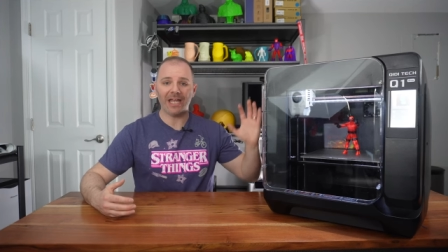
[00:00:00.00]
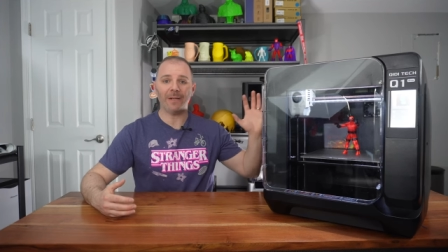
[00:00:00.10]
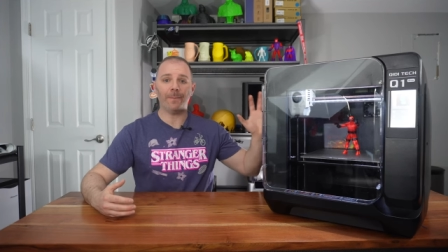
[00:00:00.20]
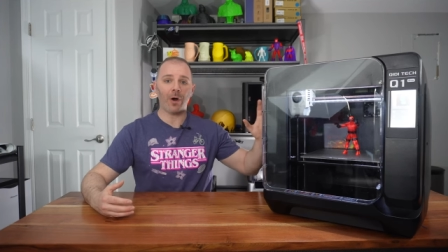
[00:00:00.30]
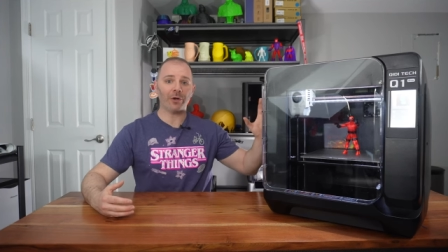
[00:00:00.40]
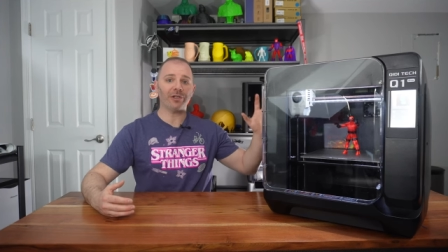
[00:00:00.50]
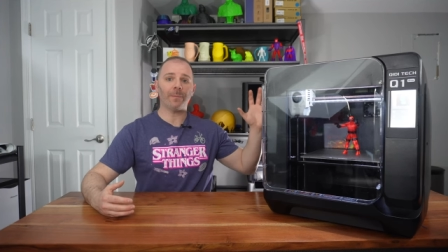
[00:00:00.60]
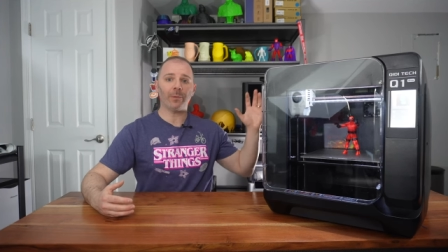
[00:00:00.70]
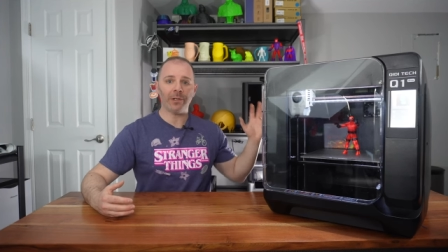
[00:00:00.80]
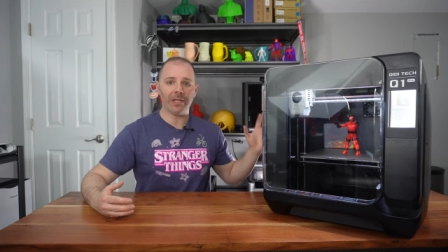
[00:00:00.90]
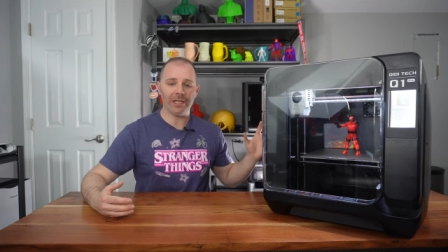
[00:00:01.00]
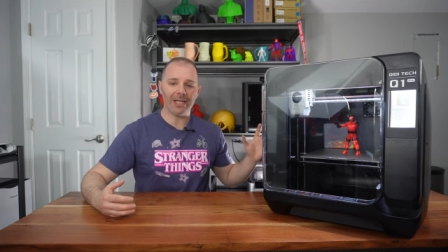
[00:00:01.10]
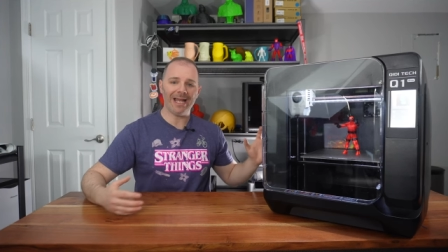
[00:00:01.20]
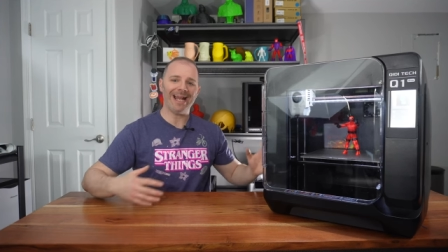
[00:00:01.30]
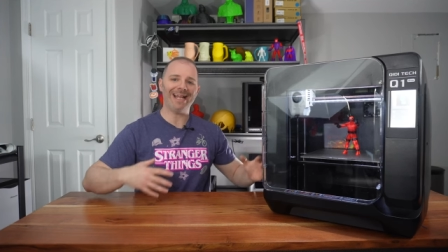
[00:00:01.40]
it parked the printhead,
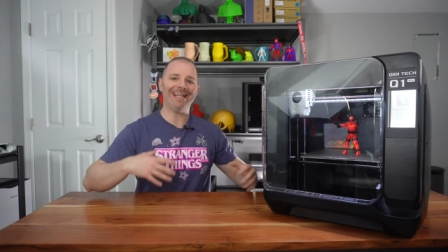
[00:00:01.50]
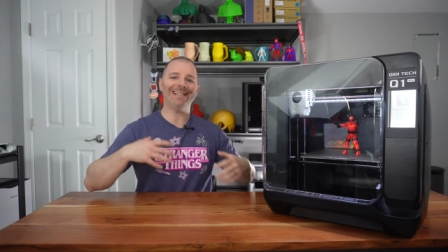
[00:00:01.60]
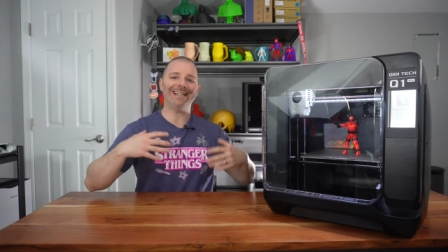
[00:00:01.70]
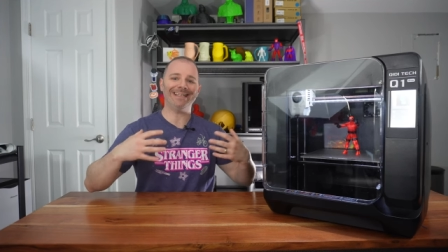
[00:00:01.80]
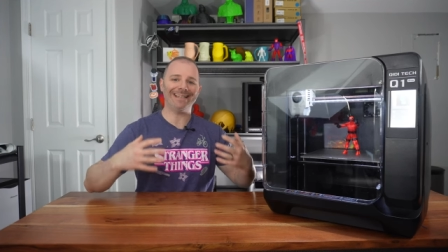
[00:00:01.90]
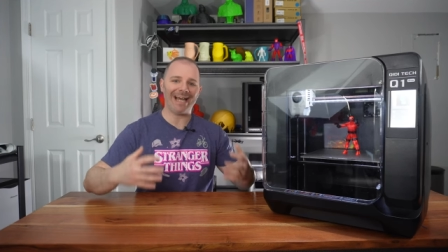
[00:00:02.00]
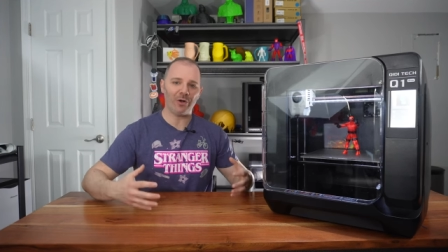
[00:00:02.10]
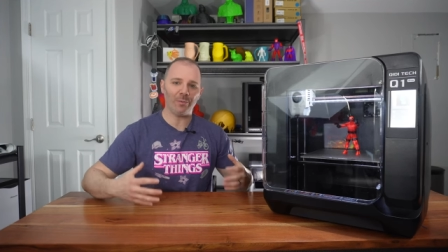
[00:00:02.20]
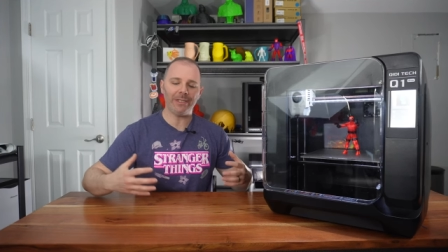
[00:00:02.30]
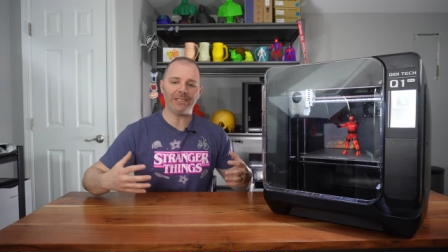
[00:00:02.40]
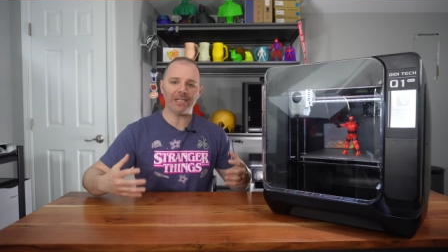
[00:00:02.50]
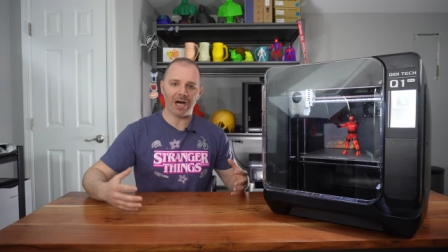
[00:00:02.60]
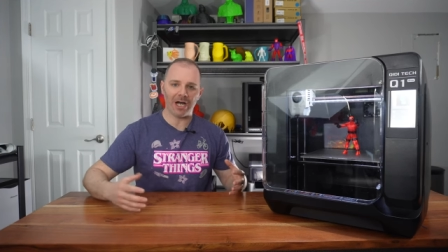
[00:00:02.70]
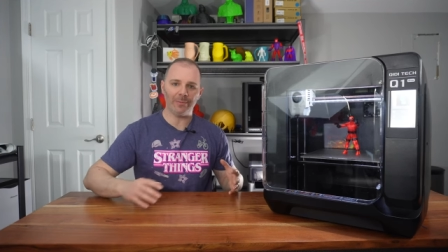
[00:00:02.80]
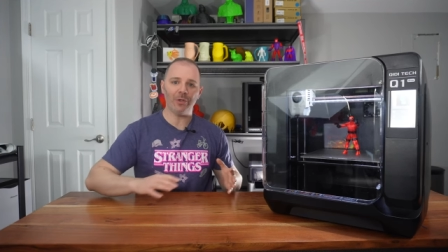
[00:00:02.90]
and then it allowed me
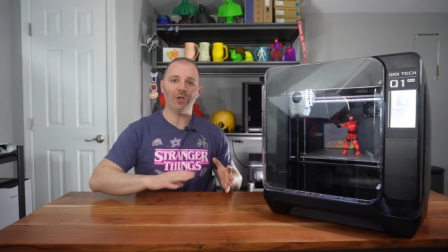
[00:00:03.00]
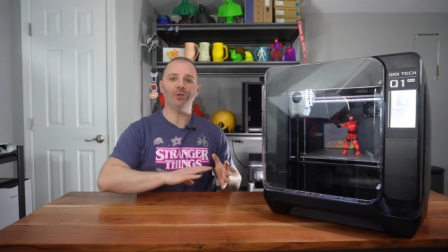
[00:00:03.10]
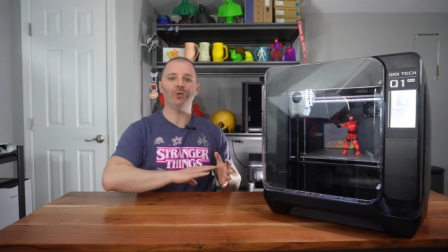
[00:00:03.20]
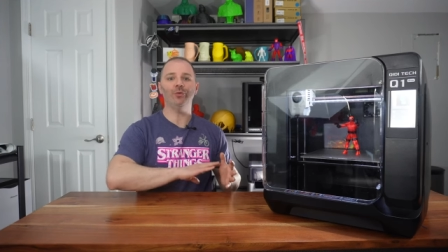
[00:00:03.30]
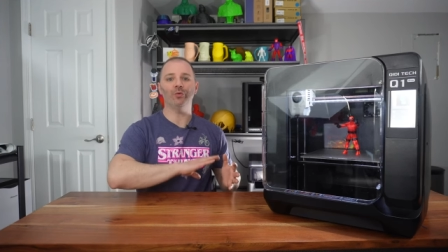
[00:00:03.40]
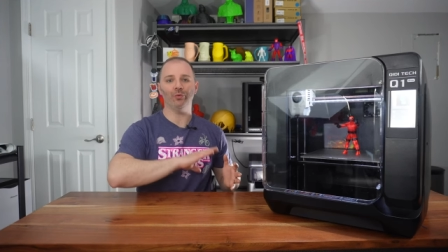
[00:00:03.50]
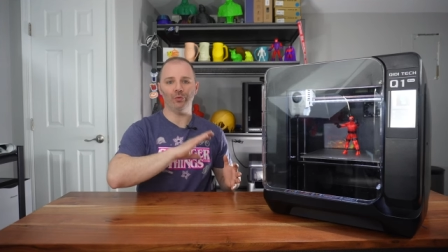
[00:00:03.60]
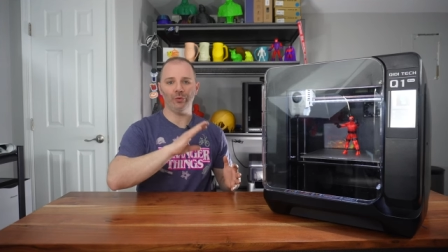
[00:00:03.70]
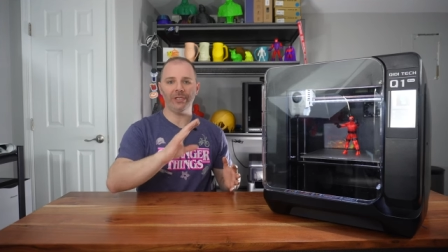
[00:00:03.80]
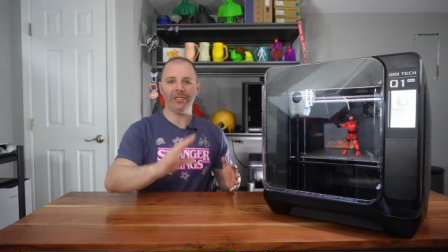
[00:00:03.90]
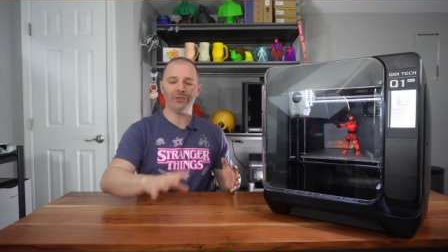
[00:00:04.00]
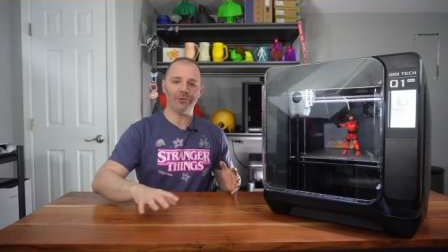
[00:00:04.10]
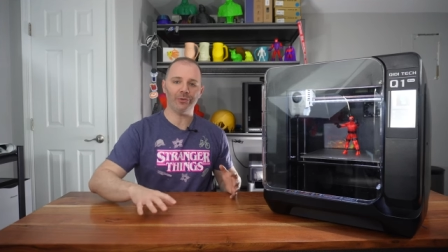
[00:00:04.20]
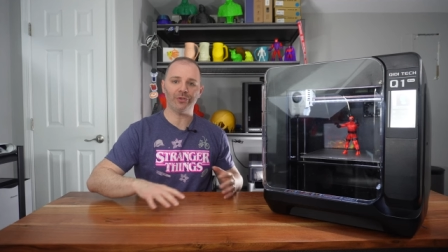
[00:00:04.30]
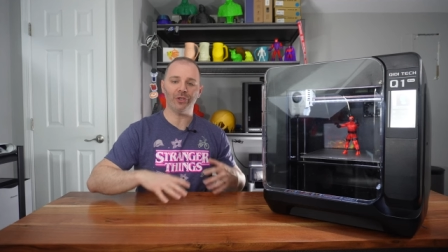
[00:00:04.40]
time to
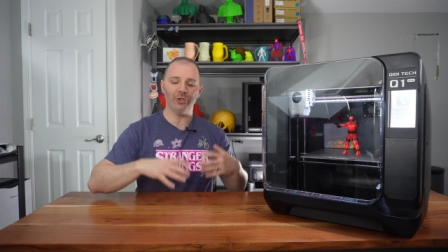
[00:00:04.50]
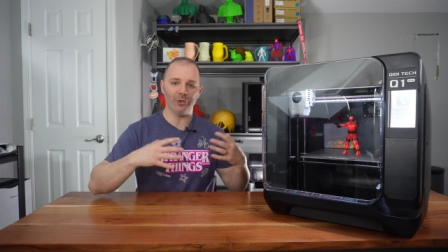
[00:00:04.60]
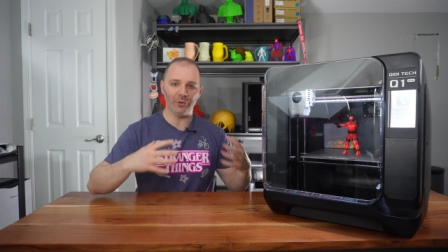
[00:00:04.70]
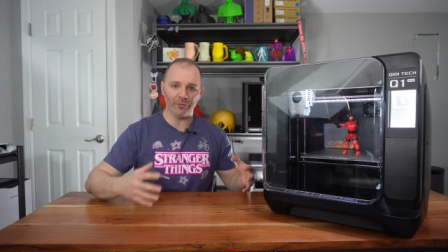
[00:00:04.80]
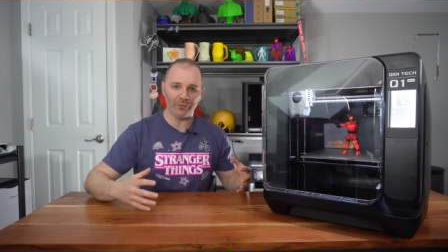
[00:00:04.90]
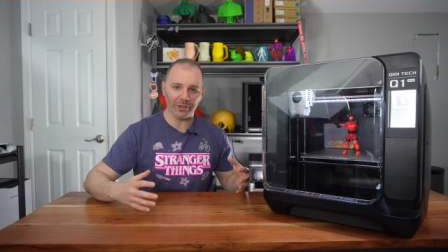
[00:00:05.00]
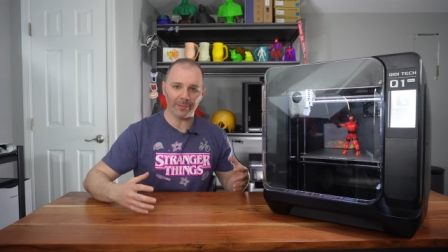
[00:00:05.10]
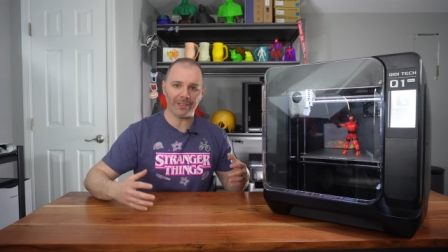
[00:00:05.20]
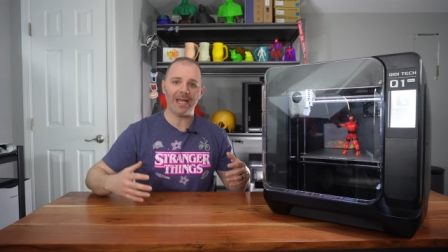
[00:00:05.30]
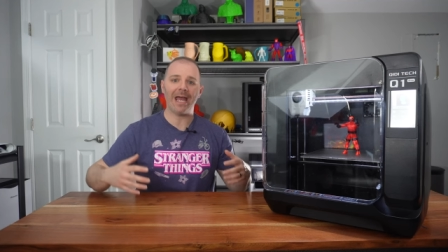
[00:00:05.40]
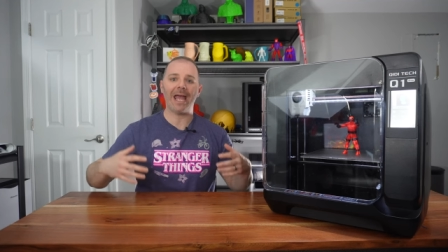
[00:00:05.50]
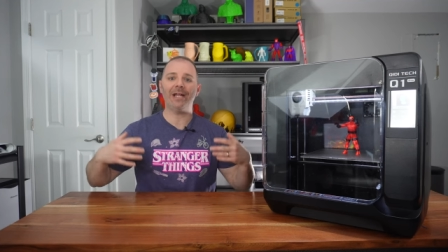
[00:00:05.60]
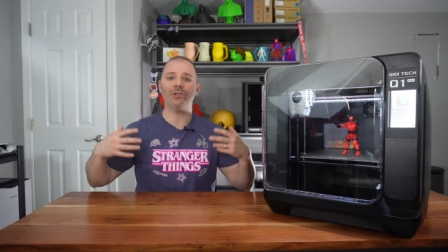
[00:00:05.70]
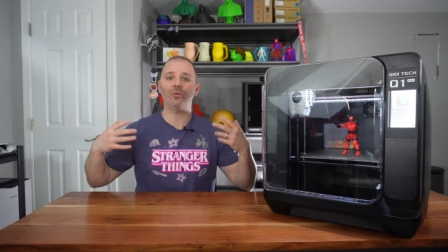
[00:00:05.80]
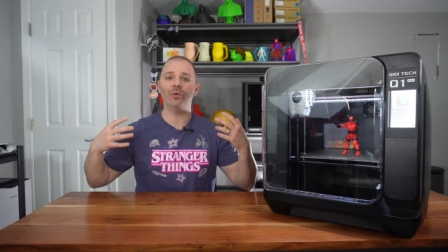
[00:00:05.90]
reintroduce new filament
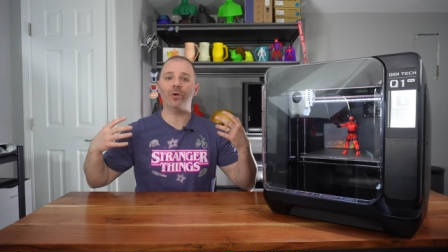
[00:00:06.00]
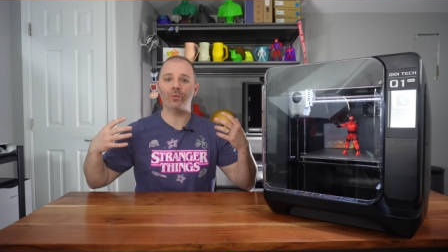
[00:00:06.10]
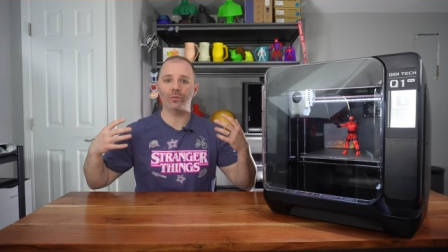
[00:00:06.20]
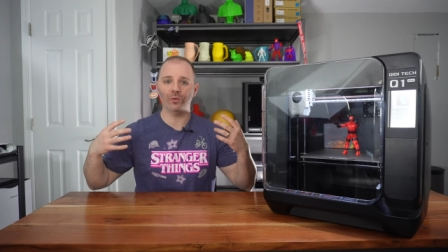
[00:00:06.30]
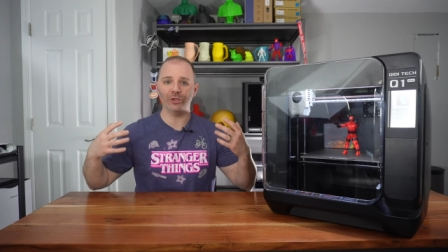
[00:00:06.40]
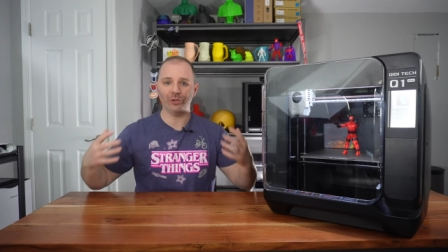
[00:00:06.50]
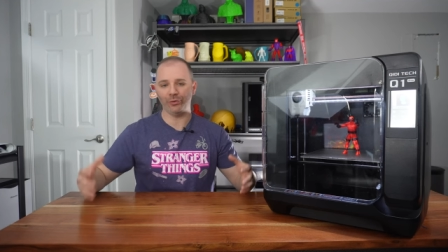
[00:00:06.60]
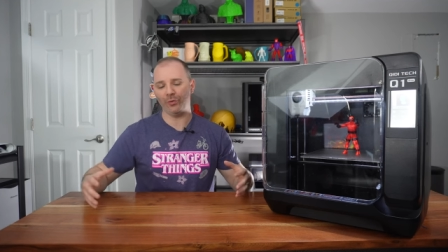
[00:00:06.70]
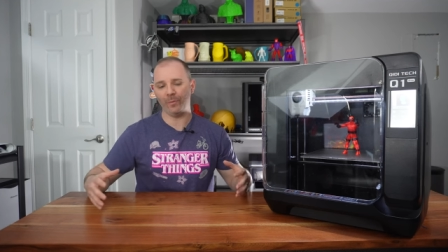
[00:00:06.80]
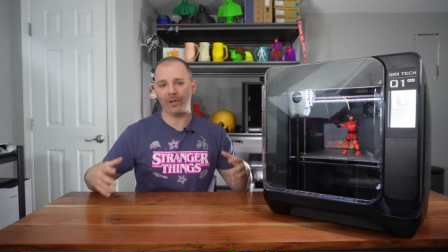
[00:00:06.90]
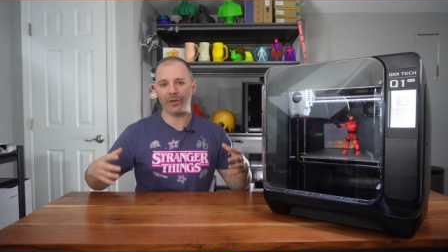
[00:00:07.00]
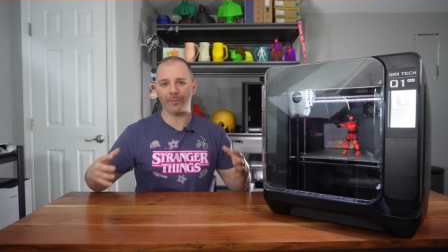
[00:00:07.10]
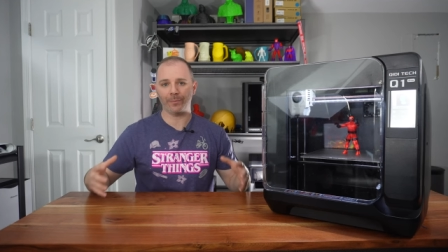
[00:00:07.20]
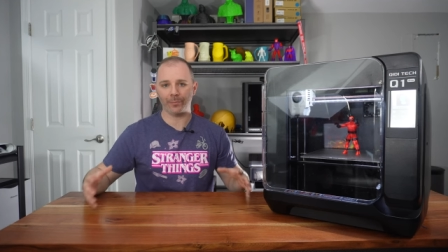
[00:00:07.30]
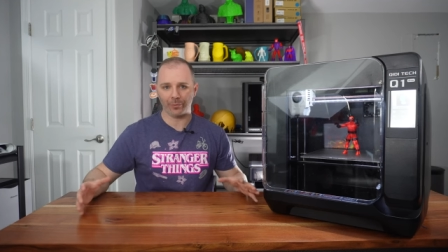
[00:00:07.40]
and to resume the
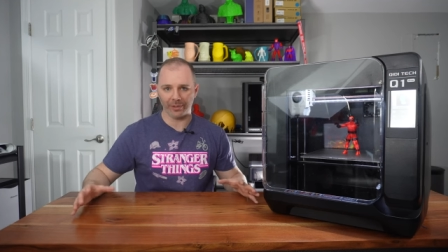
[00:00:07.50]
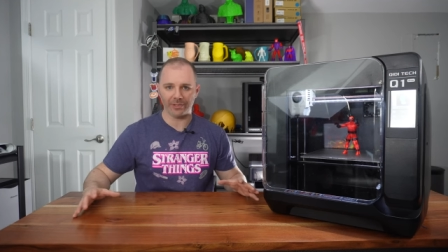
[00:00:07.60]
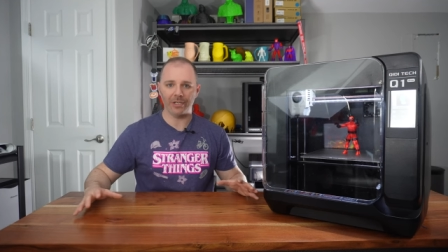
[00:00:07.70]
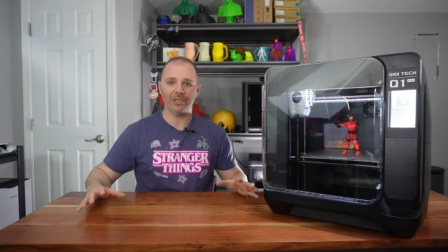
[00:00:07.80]
print.